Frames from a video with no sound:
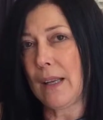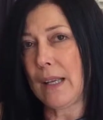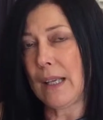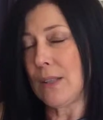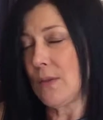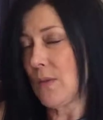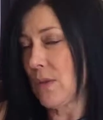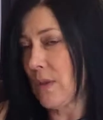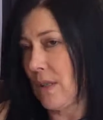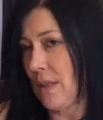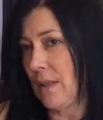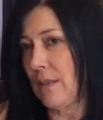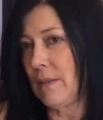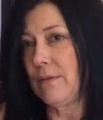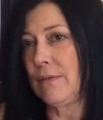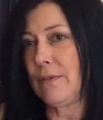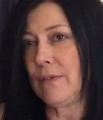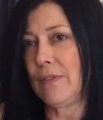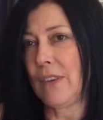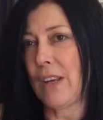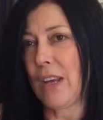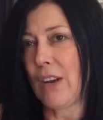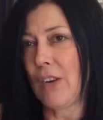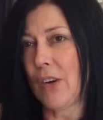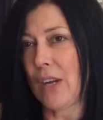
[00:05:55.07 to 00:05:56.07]
It was a
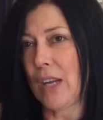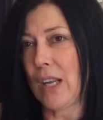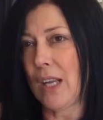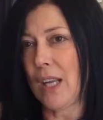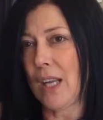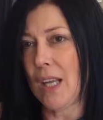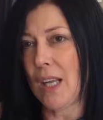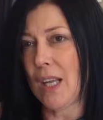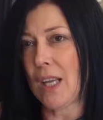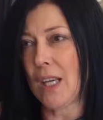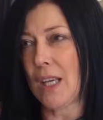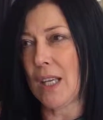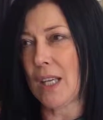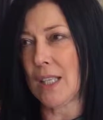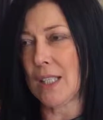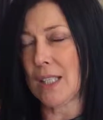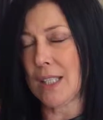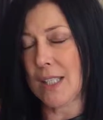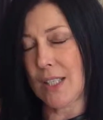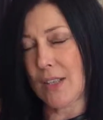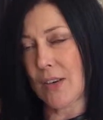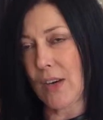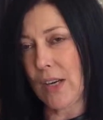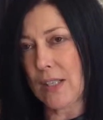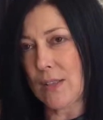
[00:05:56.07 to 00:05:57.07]
very
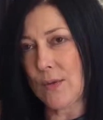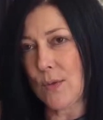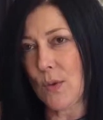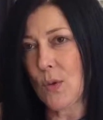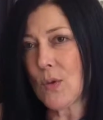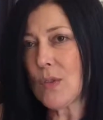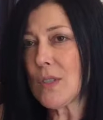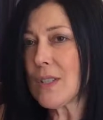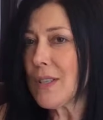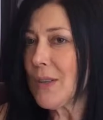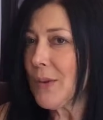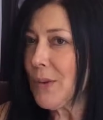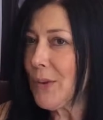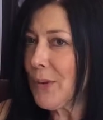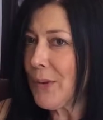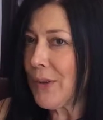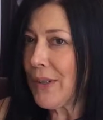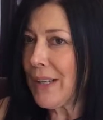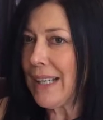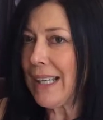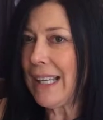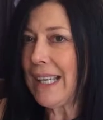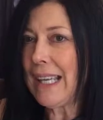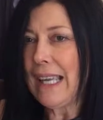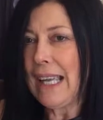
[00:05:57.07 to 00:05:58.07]
stressful
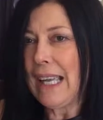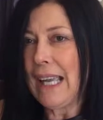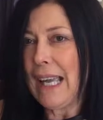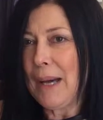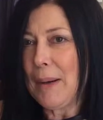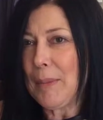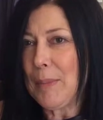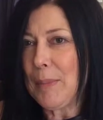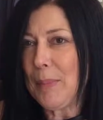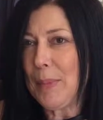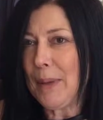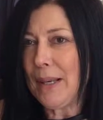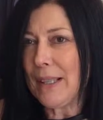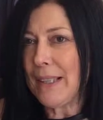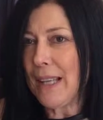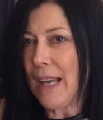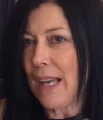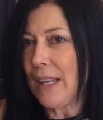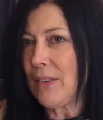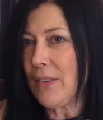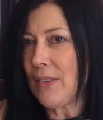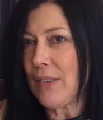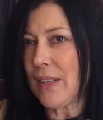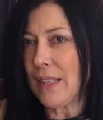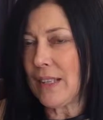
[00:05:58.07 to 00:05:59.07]
story, but
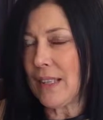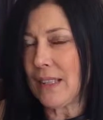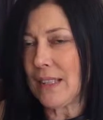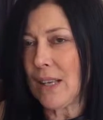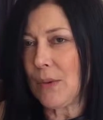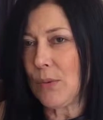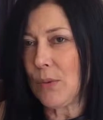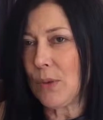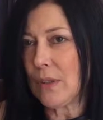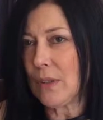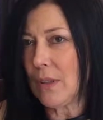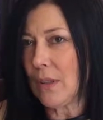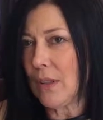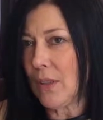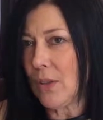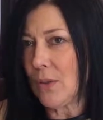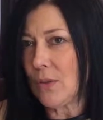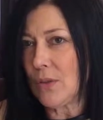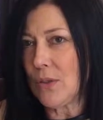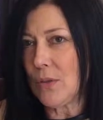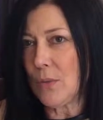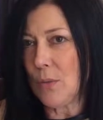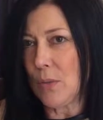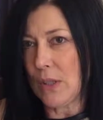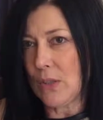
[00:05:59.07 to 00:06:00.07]
I don't think that I want to go
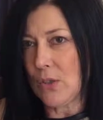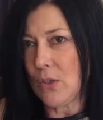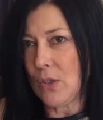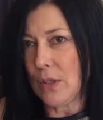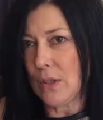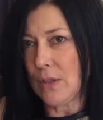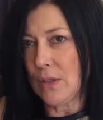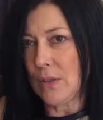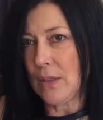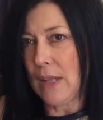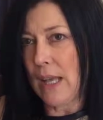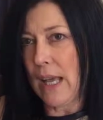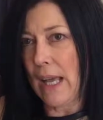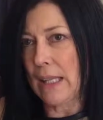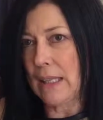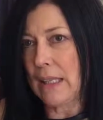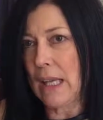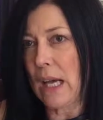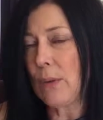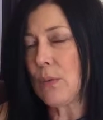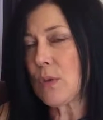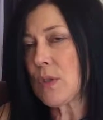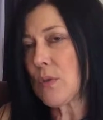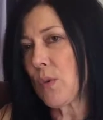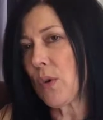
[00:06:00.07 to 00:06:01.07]
too much into that.
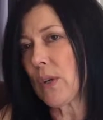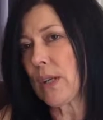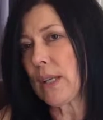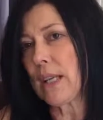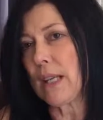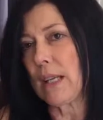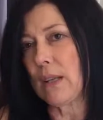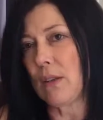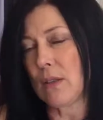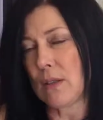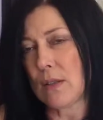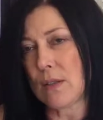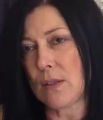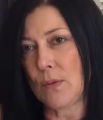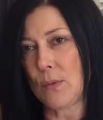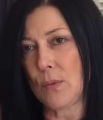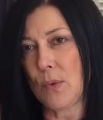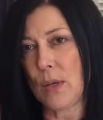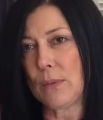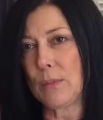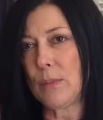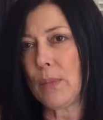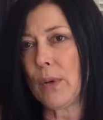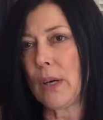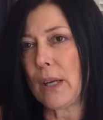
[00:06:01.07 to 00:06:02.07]
I was working also
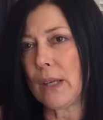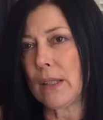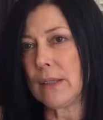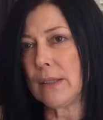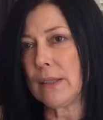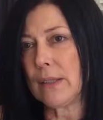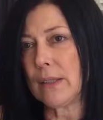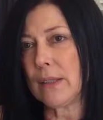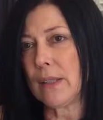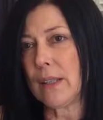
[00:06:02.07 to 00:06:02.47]
one part